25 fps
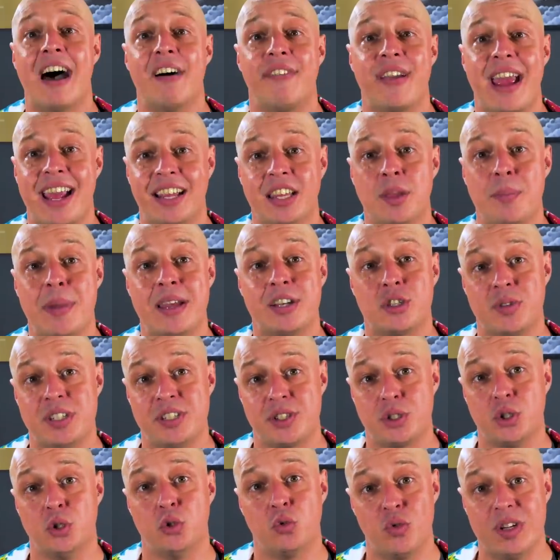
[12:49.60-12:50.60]
have elementary
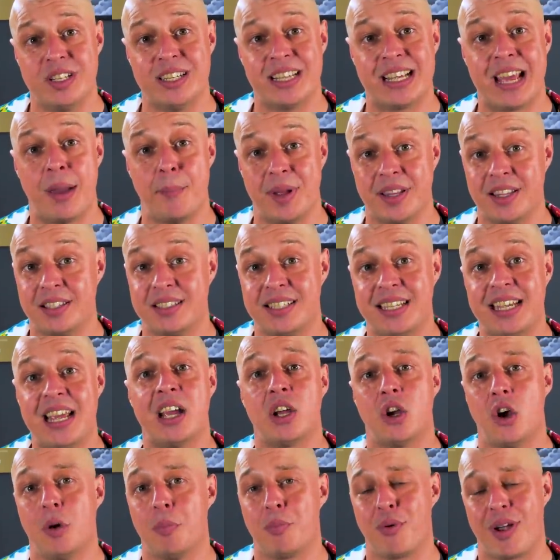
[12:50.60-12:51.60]
school reading ability
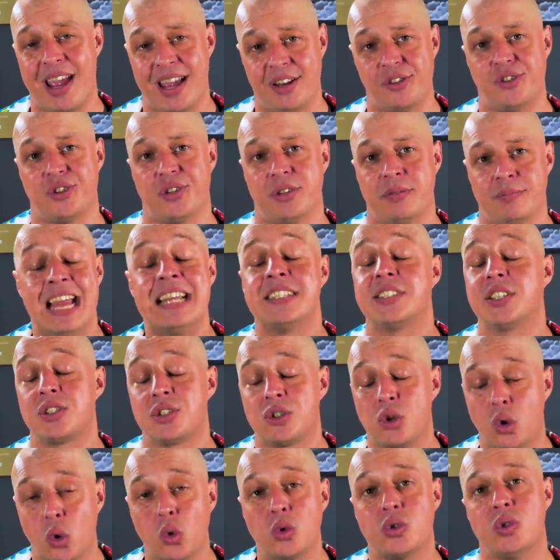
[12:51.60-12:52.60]
and comprehension. It's a
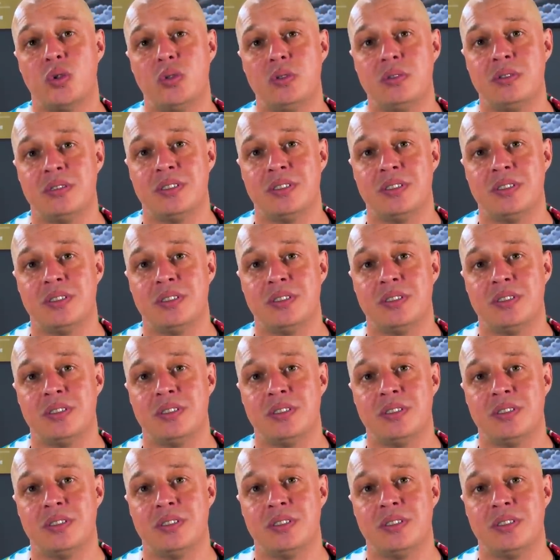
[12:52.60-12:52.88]
total